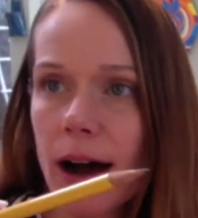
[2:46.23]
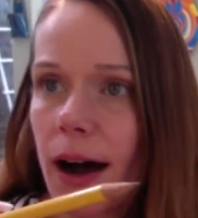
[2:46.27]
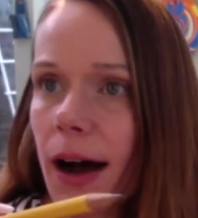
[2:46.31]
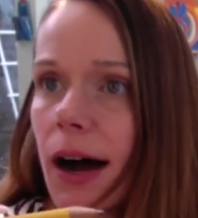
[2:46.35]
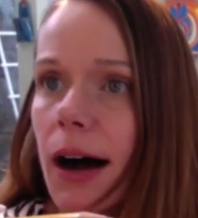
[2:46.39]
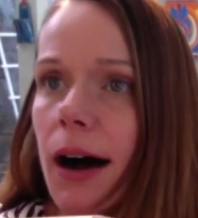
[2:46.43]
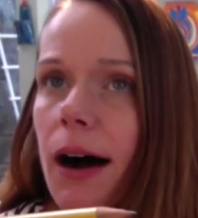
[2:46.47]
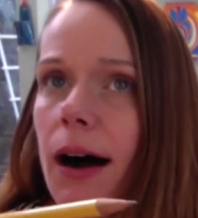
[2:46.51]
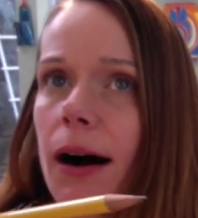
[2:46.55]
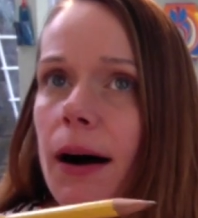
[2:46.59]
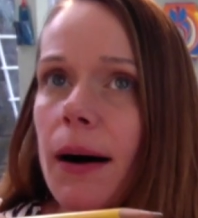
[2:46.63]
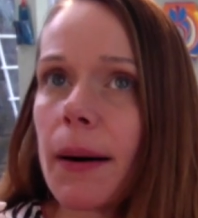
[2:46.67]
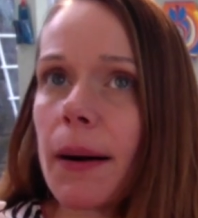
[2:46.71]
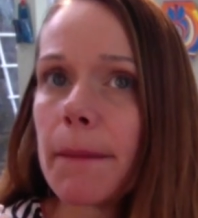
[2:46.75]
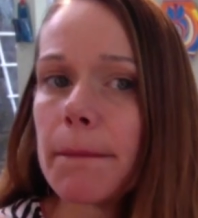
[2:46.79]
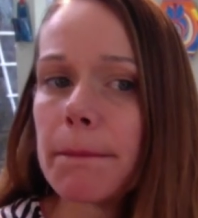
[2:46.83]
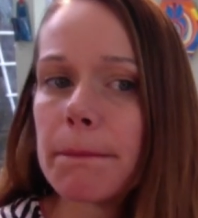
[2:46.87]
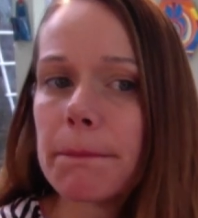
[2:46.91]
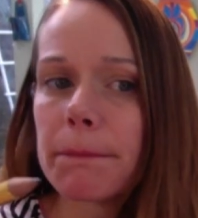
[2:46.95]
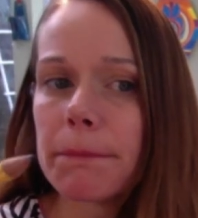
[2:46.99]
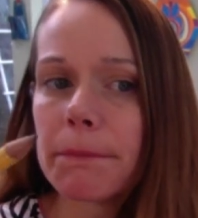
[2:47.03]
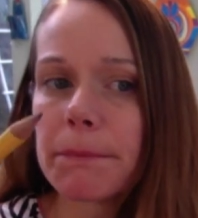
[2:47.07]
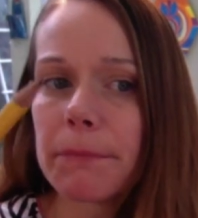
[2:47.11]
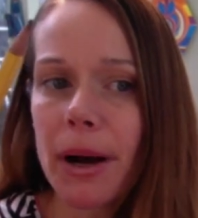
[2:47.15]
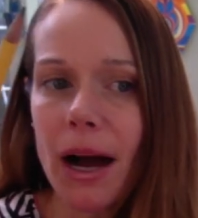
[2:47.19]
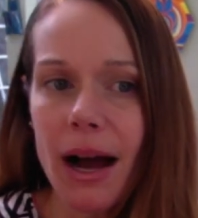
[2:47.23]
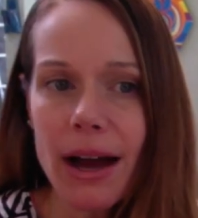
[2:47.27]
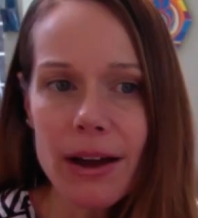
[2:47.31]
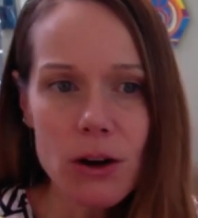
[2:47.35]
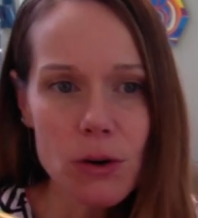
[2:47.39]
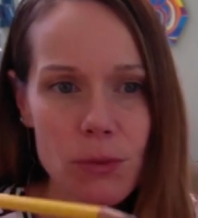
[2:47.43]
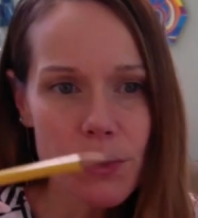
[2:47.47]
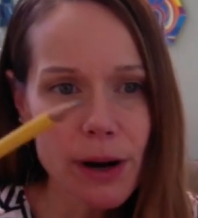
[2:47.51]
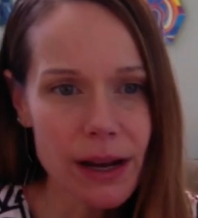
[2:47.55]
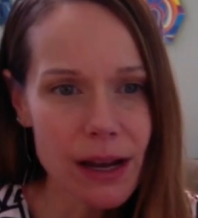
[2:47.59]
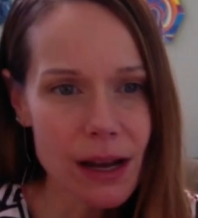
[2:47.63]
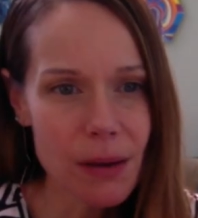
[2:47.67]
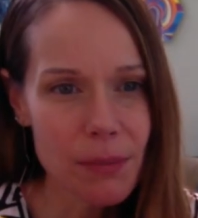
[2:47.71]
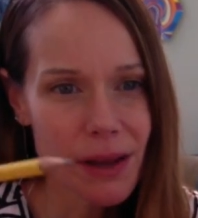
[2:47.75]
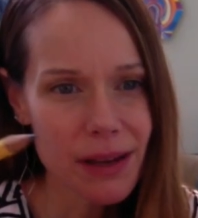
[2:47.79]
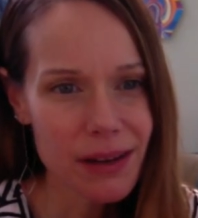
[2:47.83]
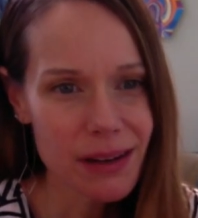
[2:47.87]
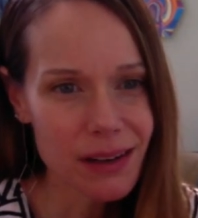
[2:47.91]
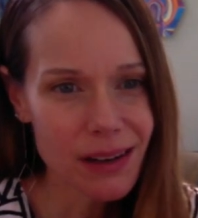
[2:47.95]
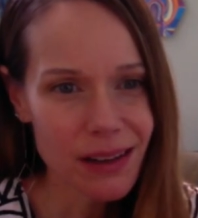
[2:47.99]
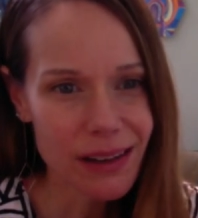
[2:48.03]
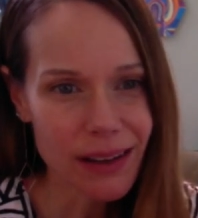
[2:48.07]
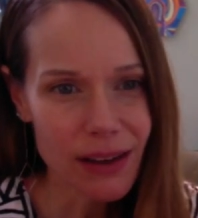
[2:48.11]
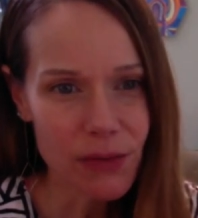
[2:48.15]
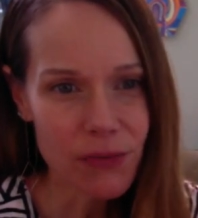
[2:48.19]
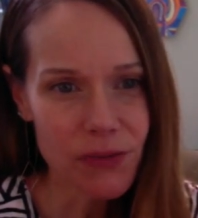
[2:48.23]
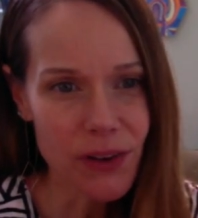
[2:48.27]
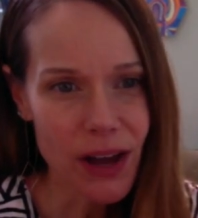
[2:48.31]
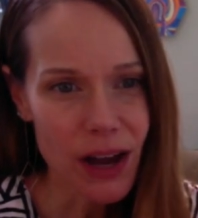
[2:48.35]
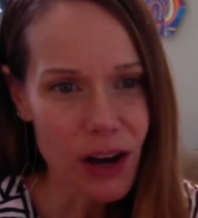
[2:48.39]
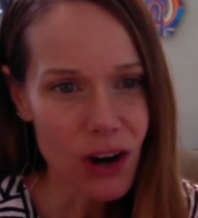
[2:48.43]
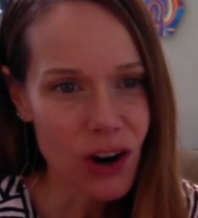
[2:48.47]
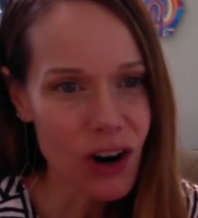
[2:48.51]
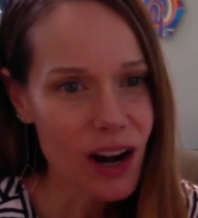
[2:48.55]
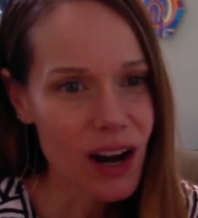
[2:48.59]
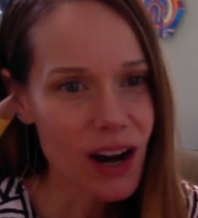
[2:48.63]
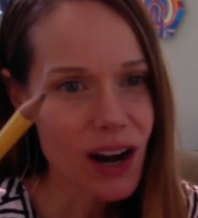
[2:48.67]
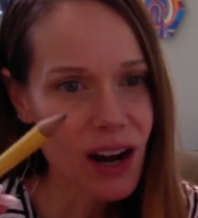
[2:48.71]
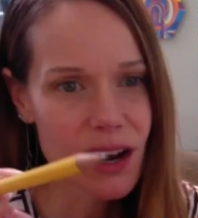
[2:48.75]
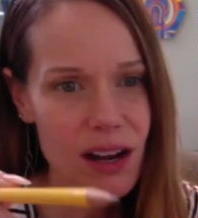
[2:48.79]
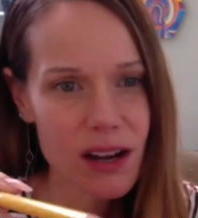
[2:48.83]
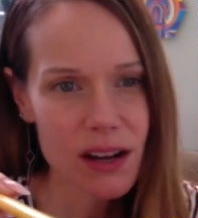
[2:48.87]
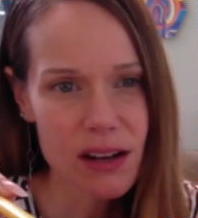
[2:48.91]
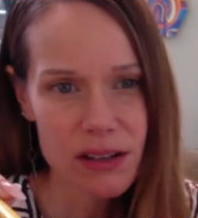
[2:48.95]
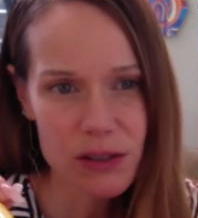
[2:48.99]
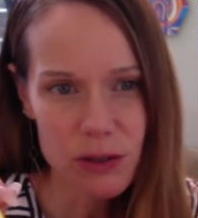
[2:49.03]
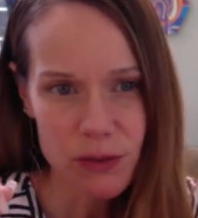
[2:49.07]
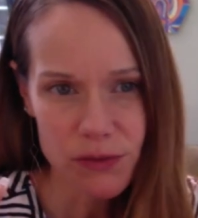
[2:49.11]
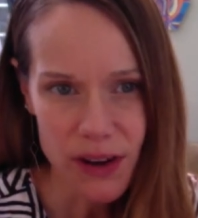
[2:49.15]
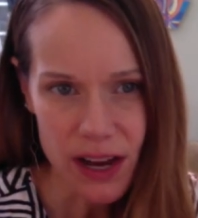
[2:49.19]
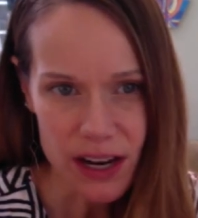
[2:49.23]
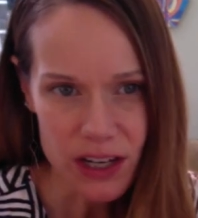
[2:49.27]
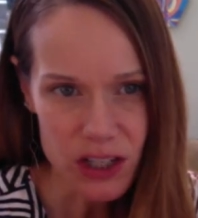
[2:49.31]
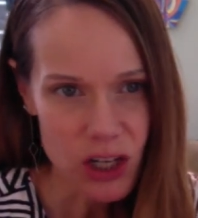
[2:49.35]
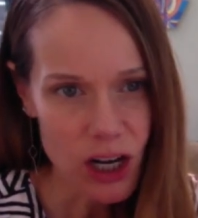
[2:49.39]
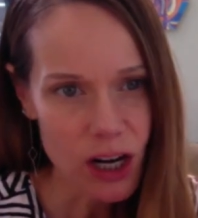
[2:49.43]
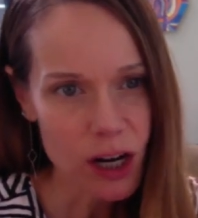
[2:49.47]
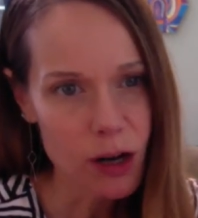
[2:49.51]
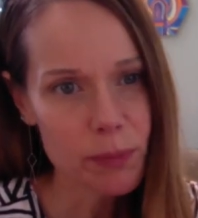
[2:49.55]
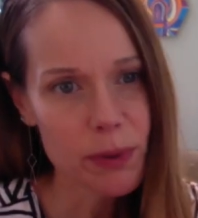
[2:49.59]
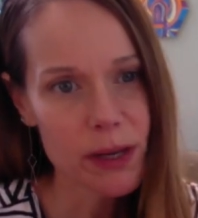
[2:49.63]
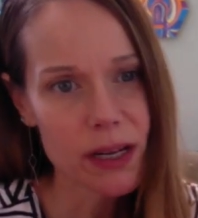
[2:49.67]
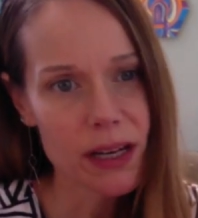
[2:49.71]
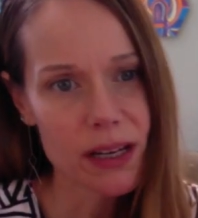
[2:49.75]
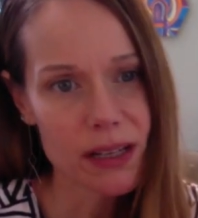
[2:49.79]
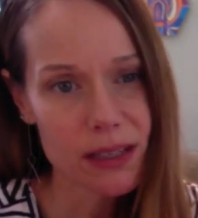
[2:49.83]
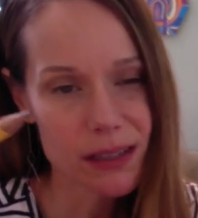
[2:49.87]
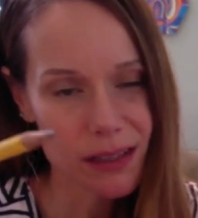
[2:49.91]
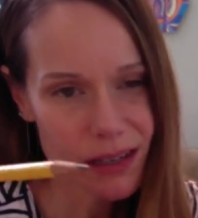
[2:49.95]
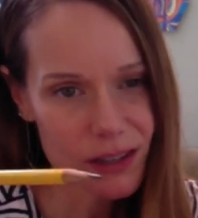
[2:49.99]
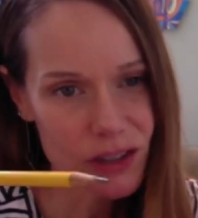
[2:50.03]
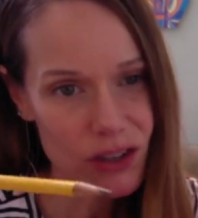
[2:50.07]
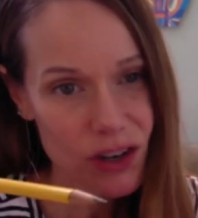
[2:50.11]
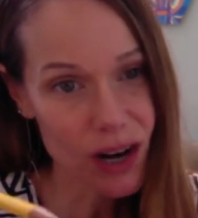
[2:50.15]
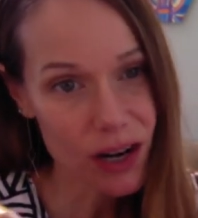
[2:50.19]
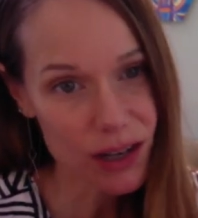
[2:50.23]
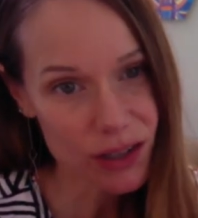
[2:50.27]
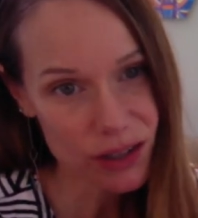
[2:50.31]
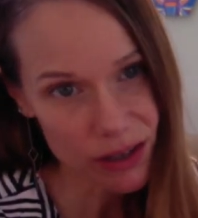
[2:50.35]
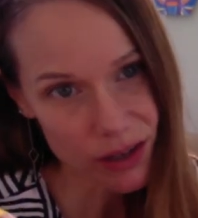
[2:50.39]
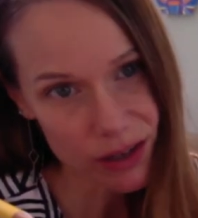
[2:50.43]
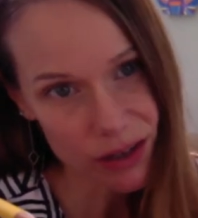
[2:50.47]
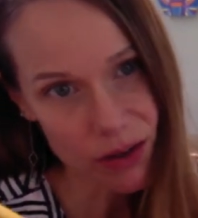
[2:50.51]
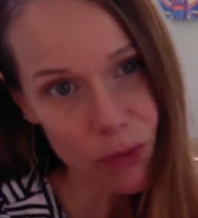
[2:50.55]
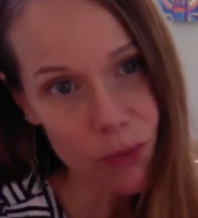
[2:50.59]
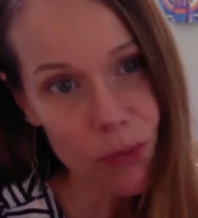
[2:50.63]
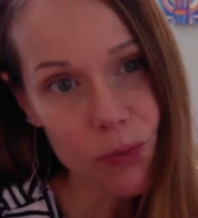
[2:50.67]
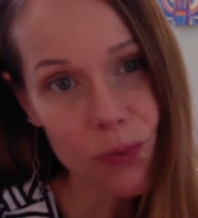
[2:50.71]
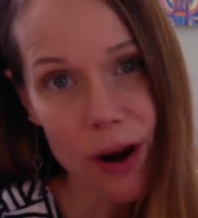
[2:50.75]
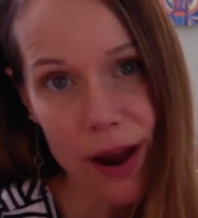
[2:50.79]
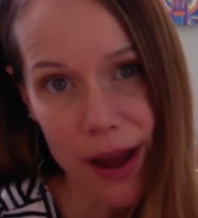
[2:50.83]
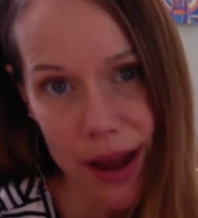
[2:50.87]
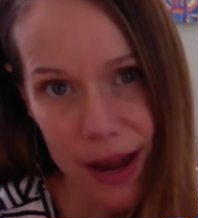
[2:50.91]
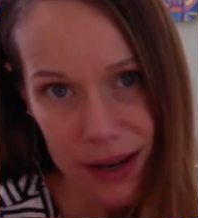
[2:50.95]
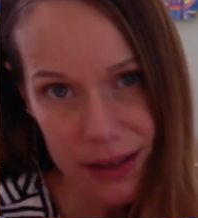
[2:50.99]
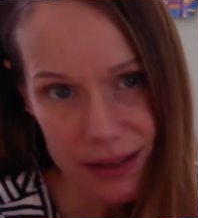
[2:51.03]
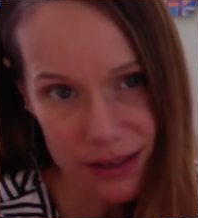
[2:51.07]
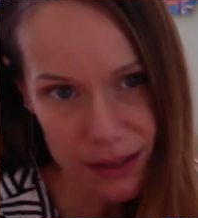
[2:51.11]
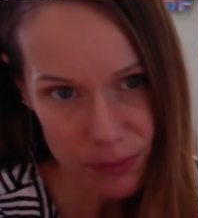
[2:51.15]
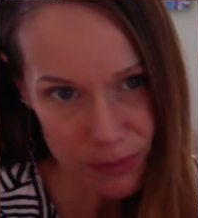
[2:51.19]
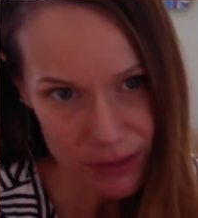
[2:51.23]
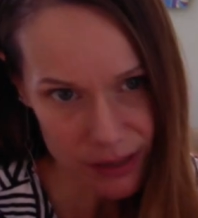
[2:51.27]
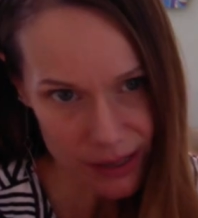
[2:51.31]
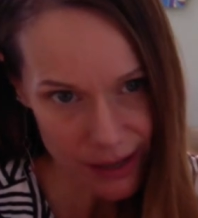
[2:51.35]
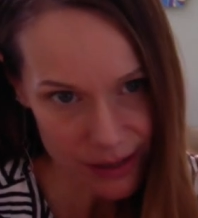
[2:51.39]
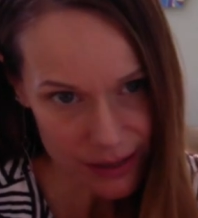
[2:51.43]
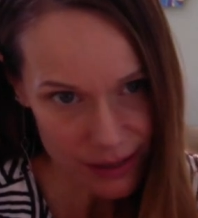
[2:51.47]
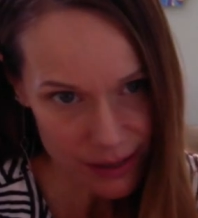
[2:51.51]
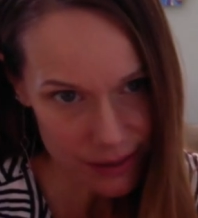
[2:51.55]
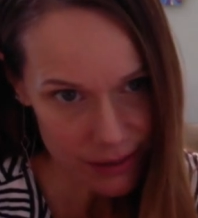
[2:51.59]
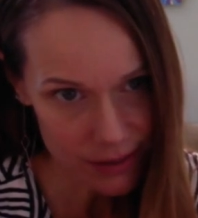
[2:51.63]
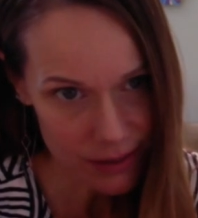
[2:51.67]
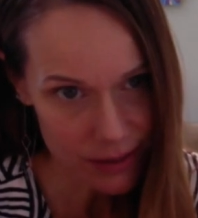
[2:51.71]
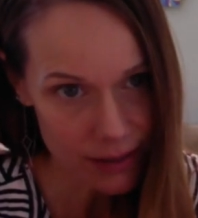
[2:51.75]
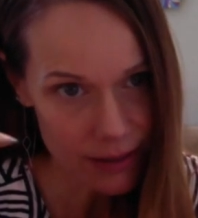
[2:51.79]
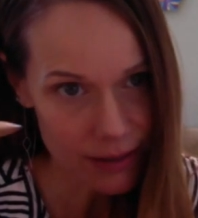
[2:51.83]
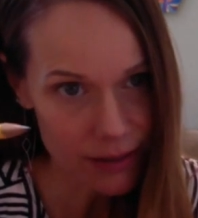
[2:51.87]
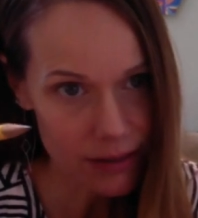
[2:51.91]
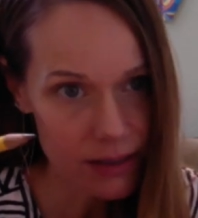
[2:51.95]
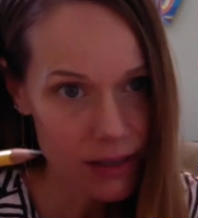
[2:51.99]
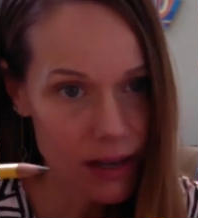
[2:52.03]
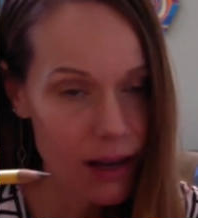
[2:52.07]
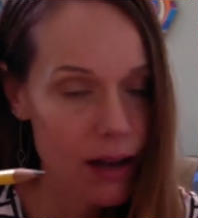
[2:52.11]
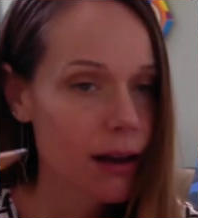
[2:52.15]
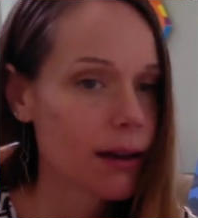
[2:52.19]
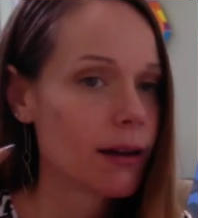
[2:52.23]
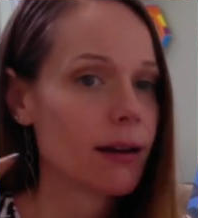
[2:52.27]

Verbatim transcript: Um, I don't recommend any like fat crayons or fat sharpies because you're actually going to write some sentences.